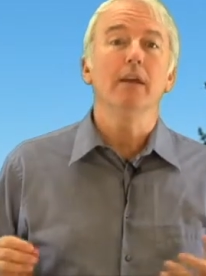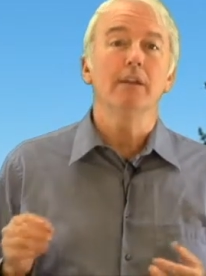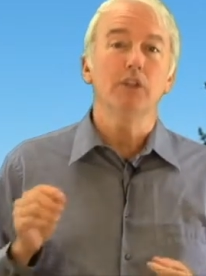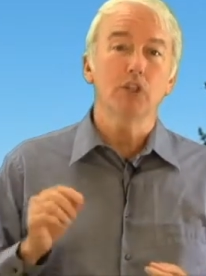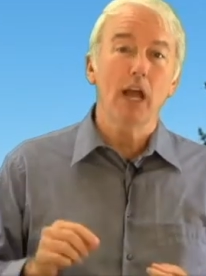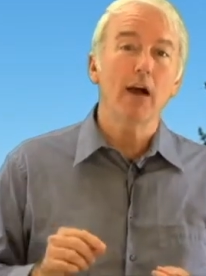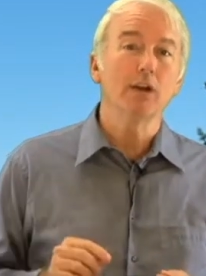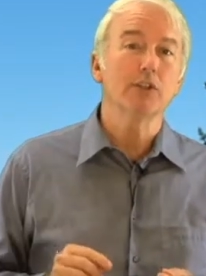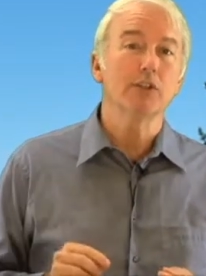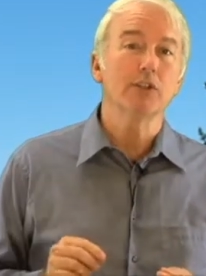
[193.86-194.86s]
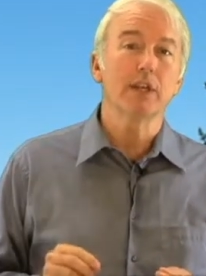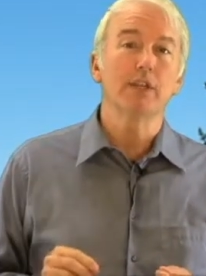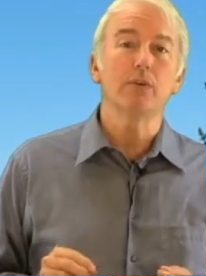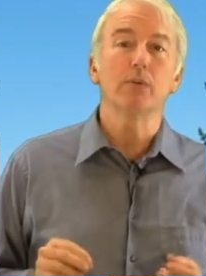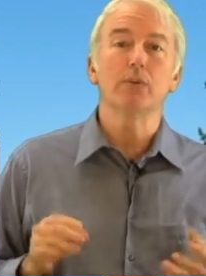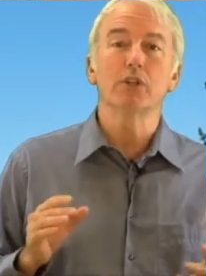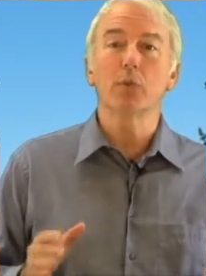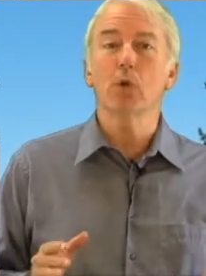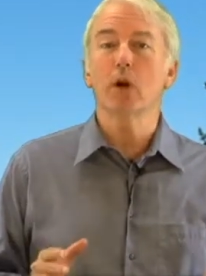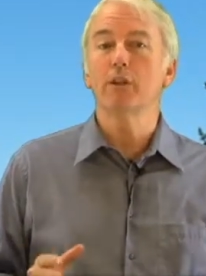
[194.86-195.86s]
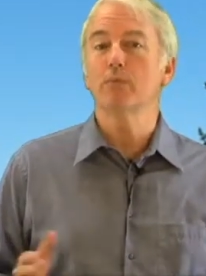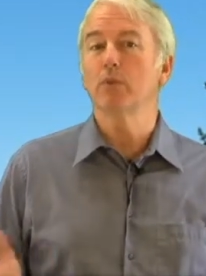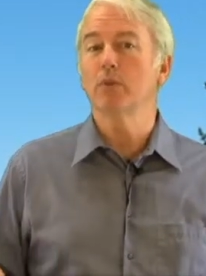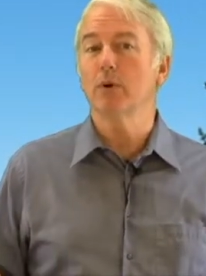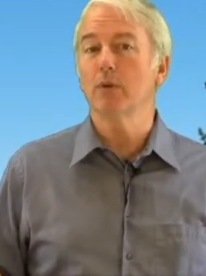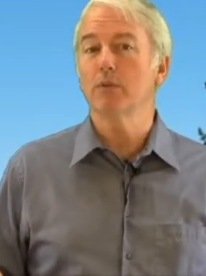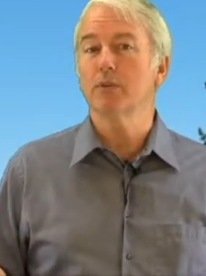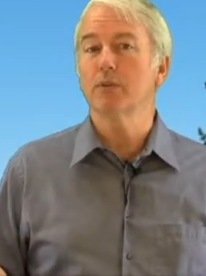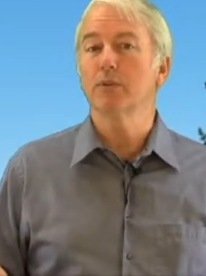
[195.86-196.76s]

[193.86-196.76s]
The challenge is then to summarize results